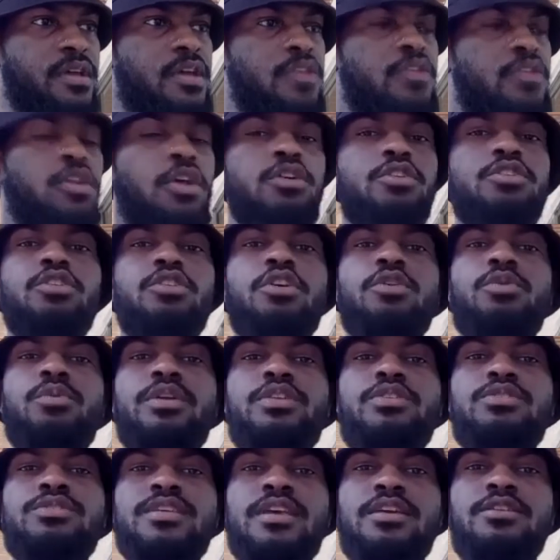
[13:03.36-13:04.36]
You know
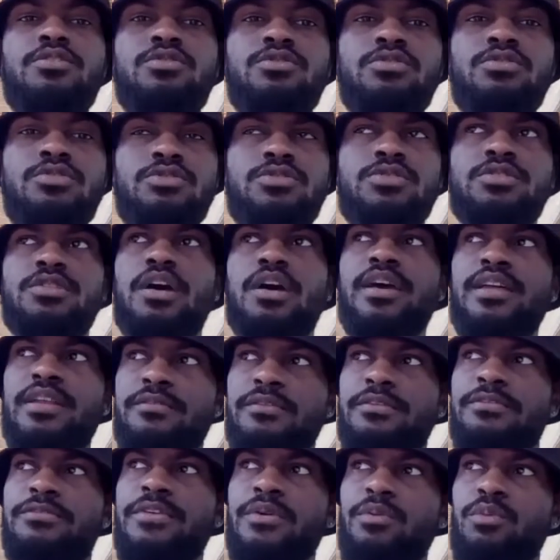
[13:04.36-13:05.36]
when you say you started
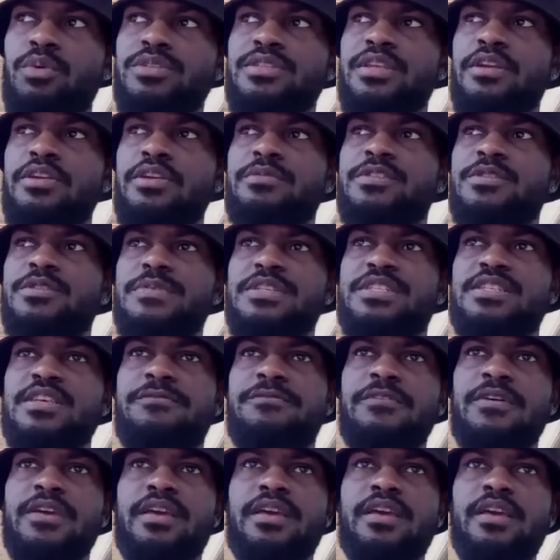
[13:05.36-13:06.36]
everything, was there a
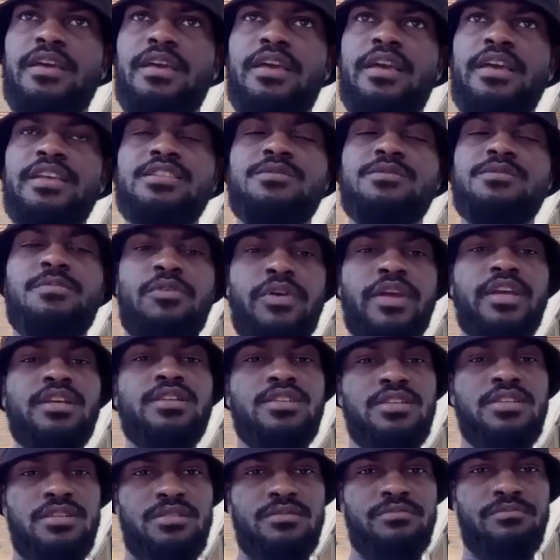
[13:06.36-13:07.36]
specific
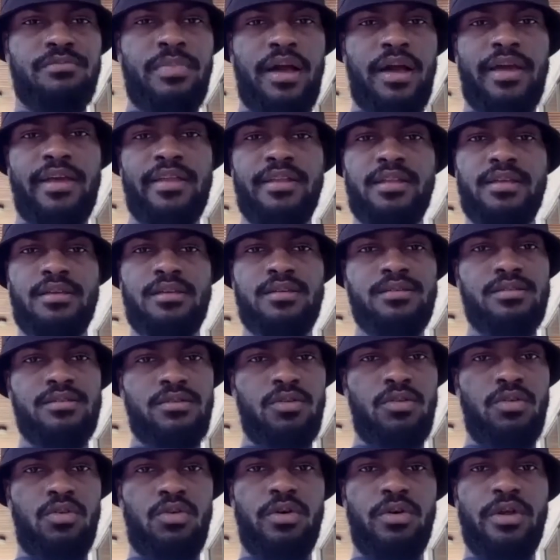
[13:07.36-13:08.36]
inspiration behind it,
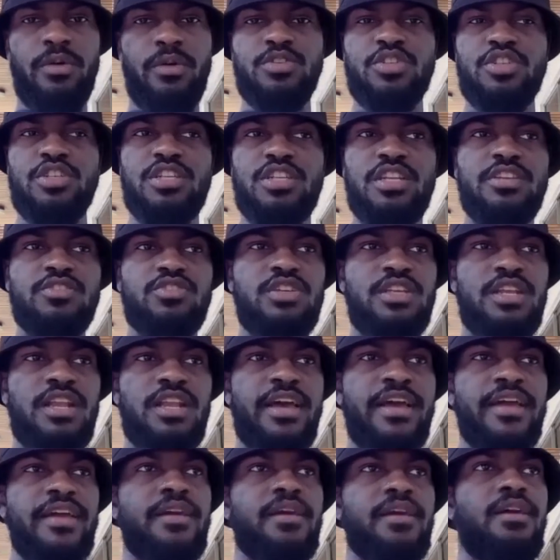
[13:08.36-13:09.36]
or it was just literally
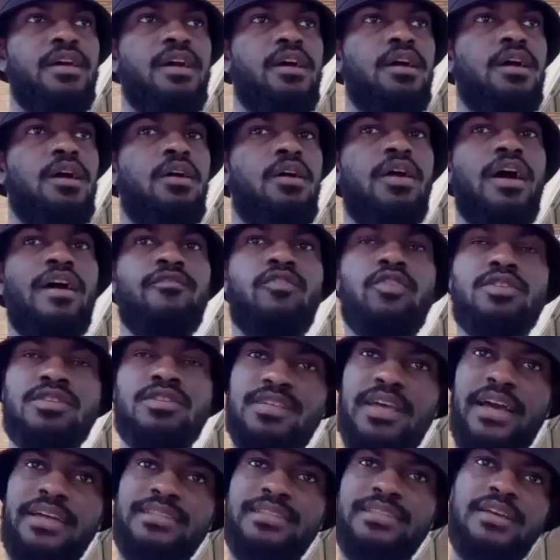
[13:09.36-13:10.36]
like, all right, I've got
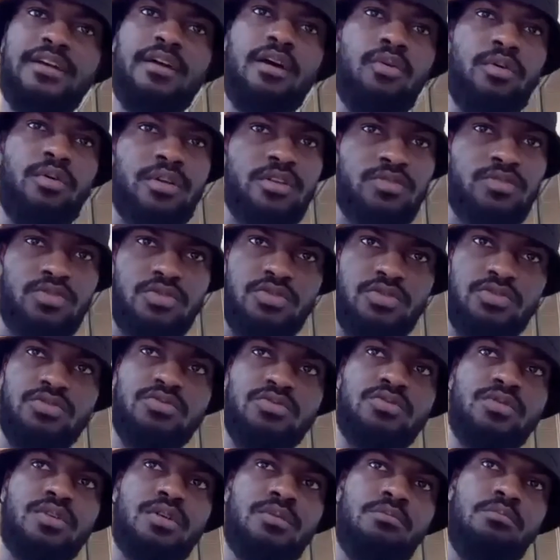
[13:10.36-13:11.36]
this idea, I want to do
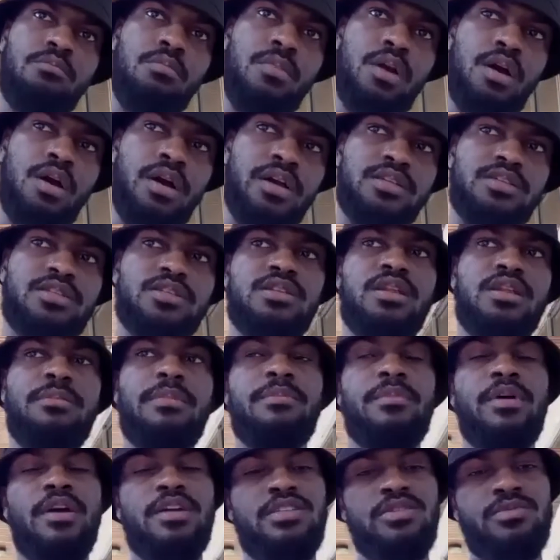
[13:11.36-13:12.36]
merch, let me
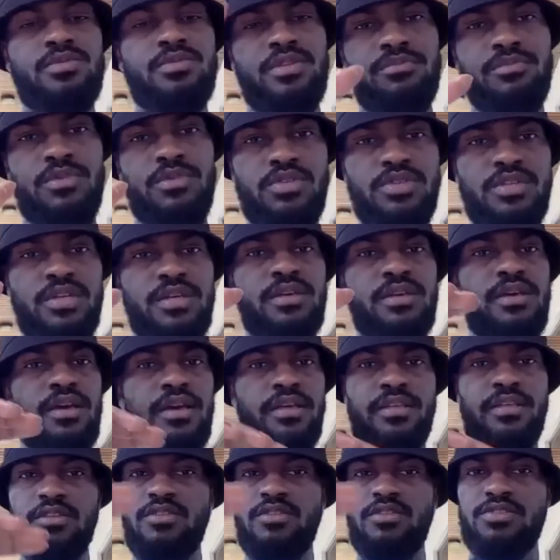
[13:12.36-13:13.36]
merge it with the music,
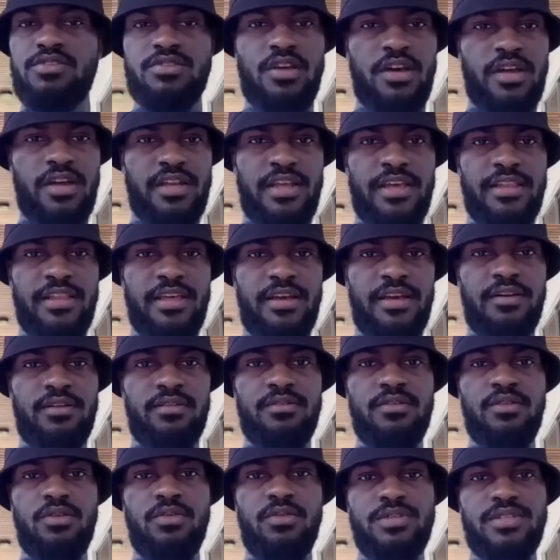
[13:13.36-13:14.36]
and then you just started like that?
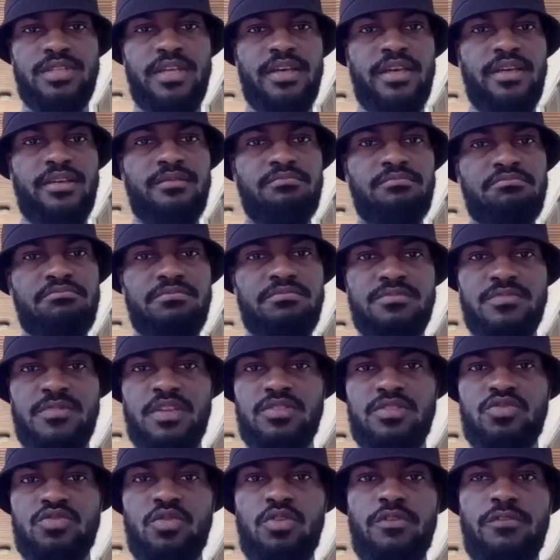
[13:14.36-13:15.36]
Or was there the
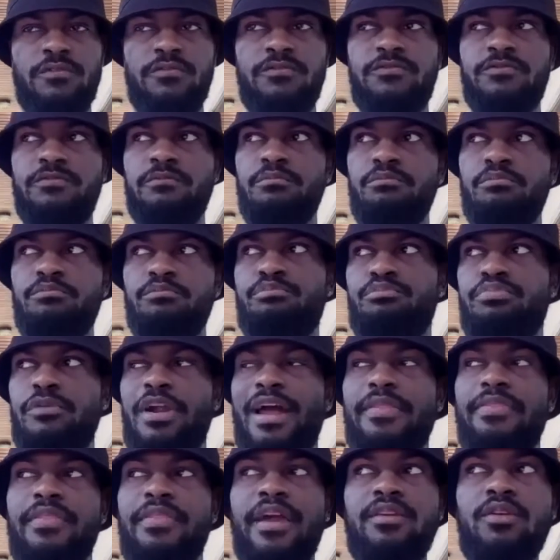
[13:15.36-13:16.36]
sort of
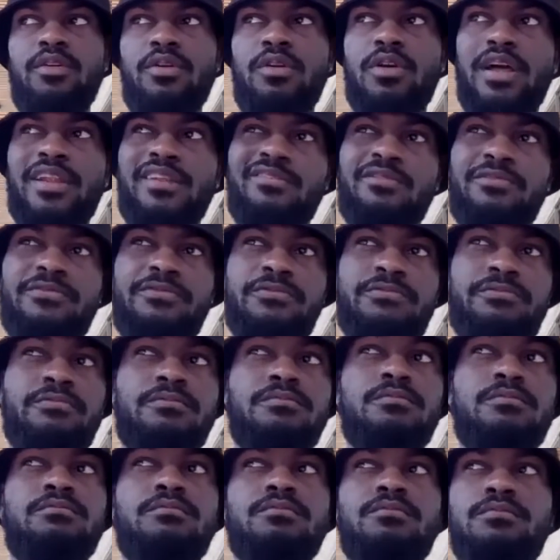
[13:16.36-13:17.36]
brand that you
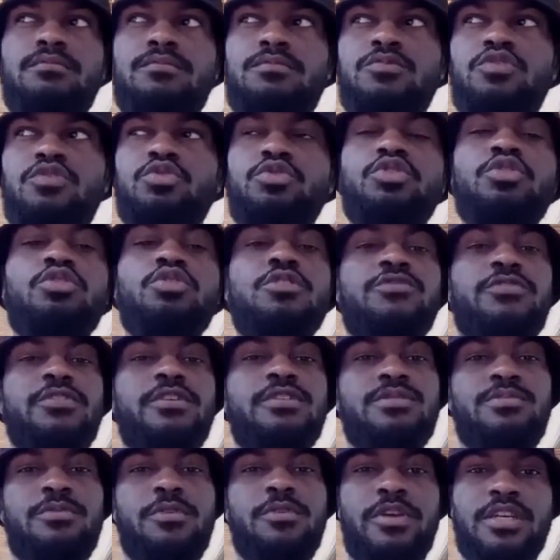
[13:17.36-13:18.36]
use for
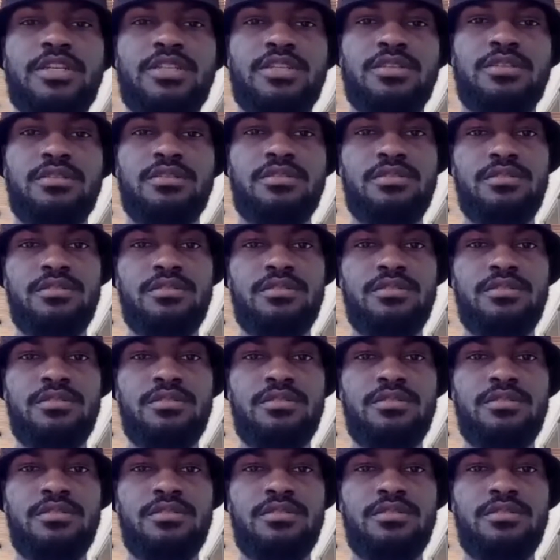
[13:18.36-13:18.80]
inspiration?